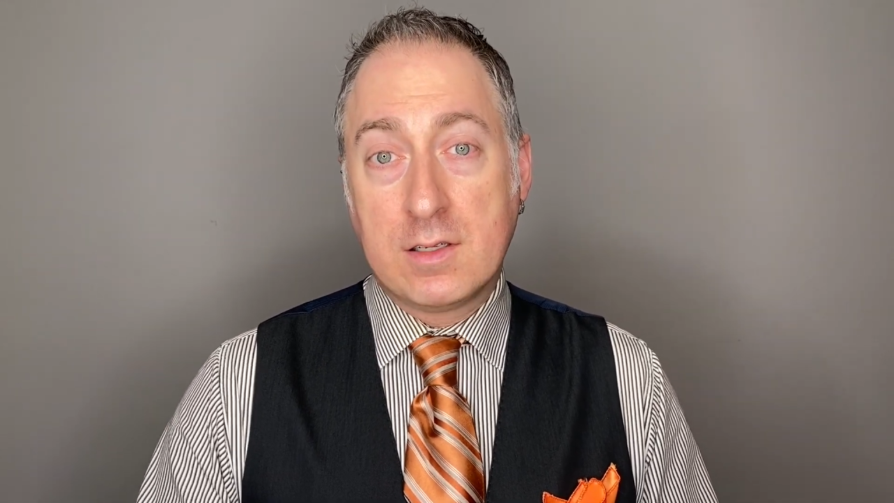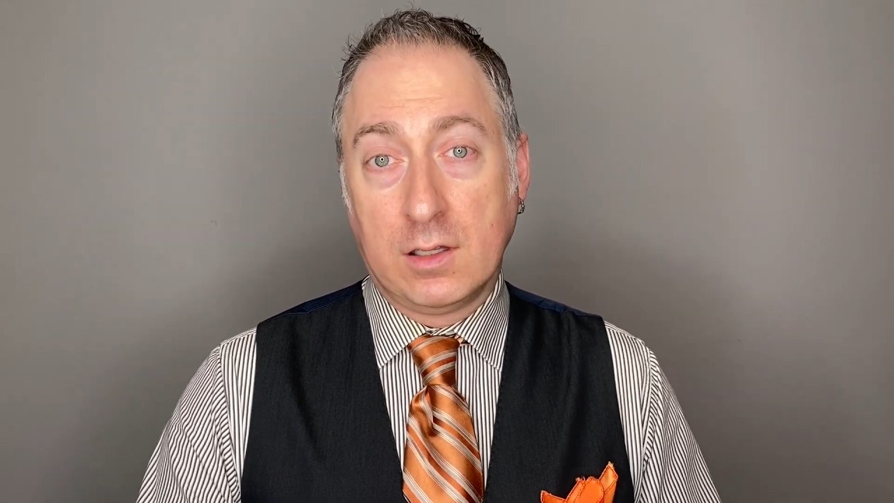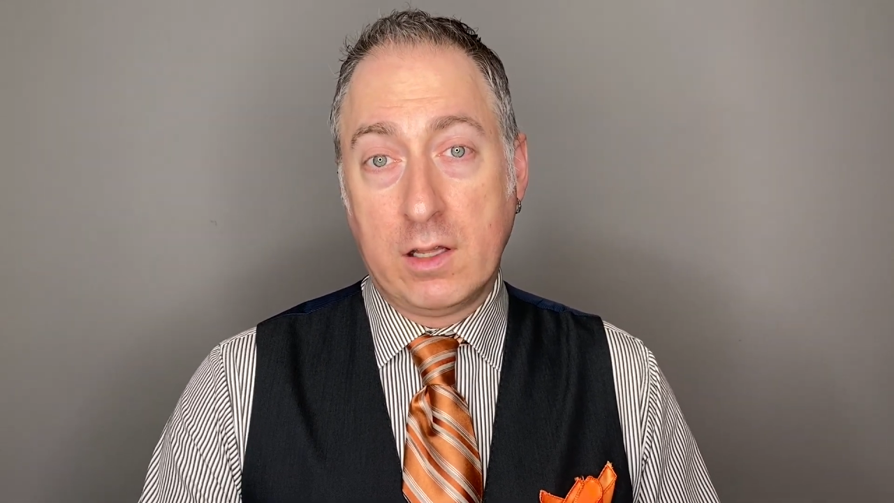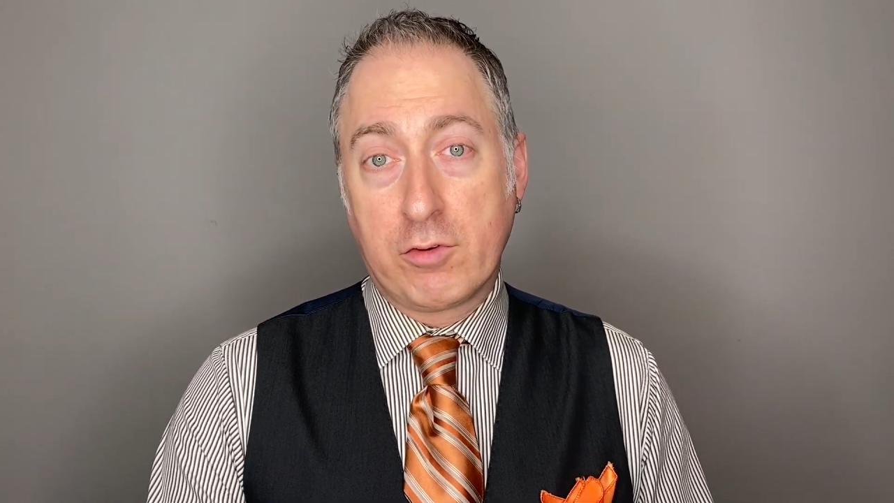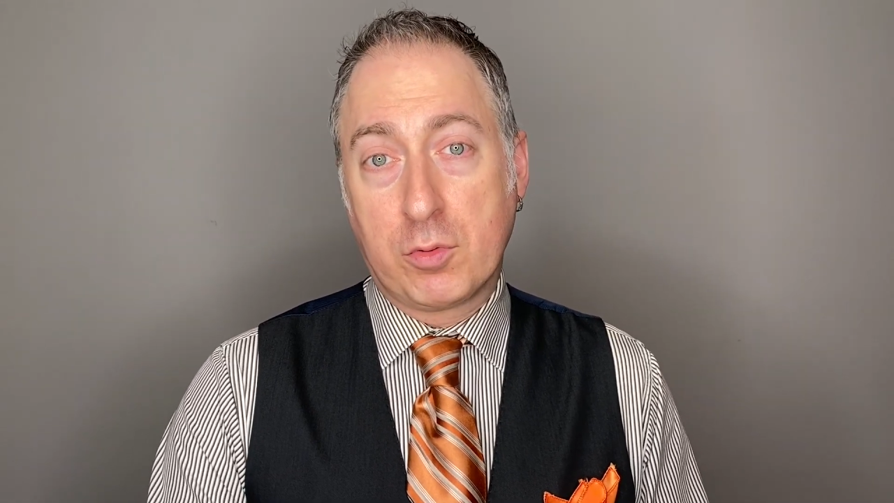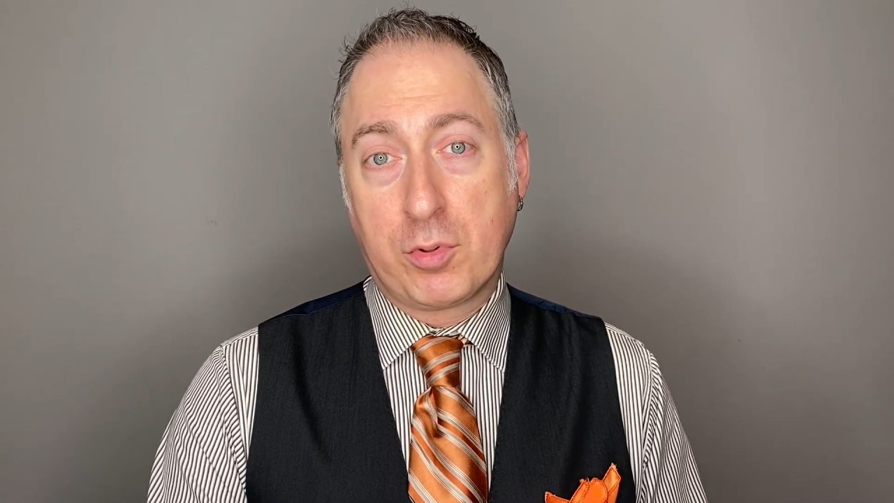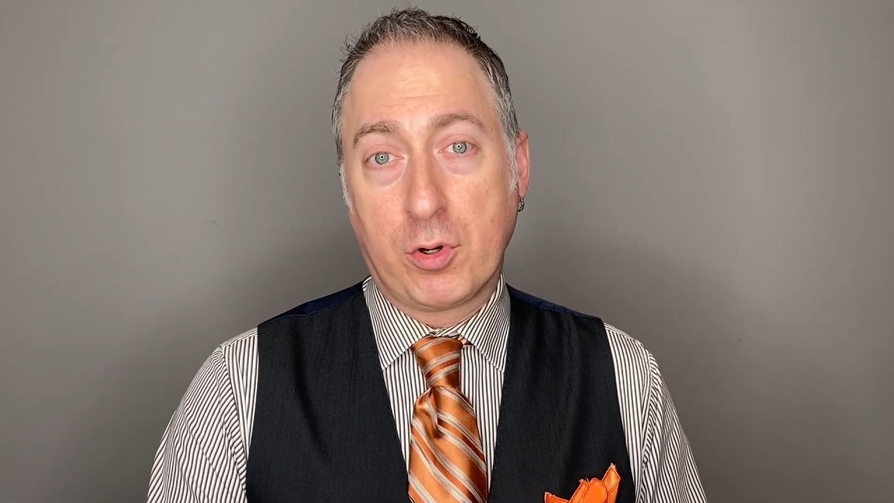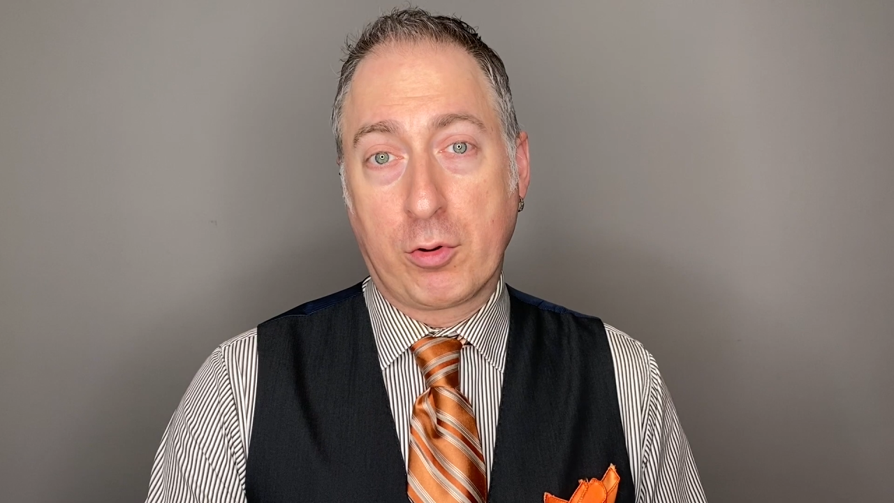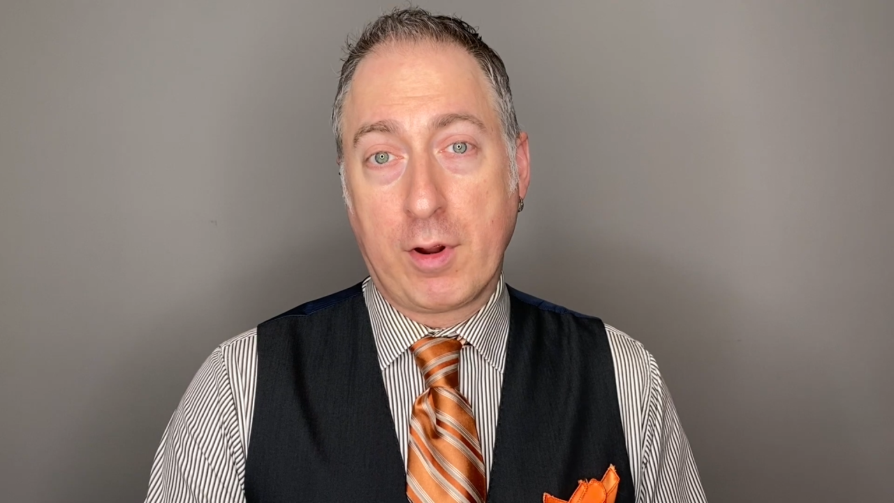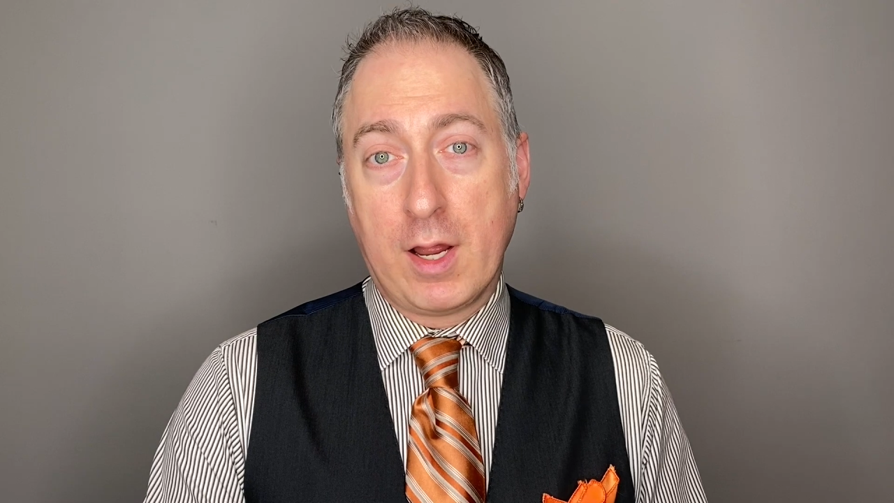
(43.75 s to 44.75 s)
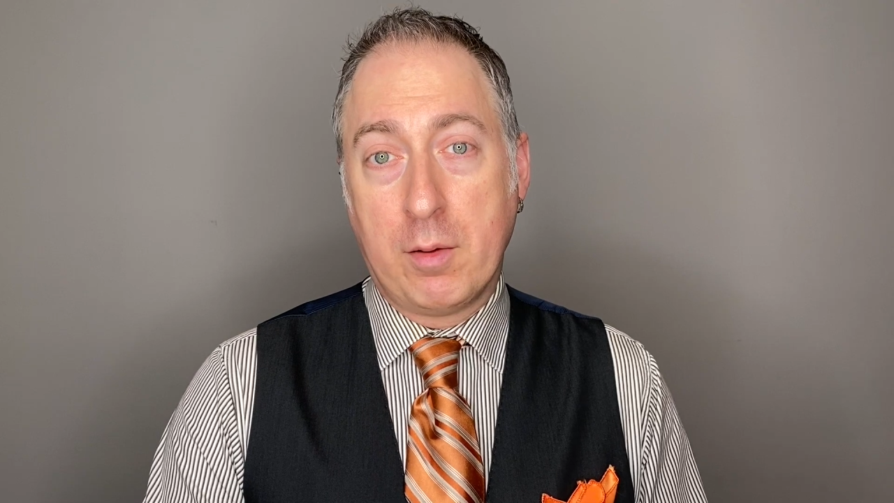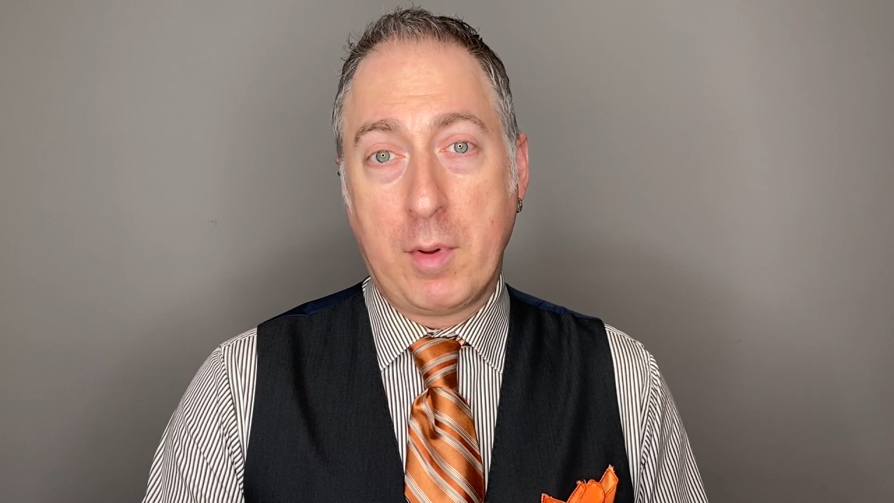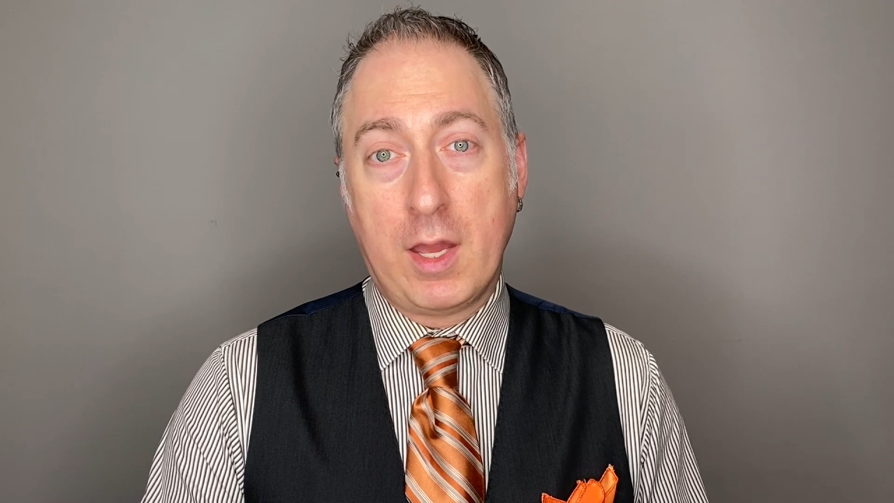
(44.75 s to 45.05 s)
delivered program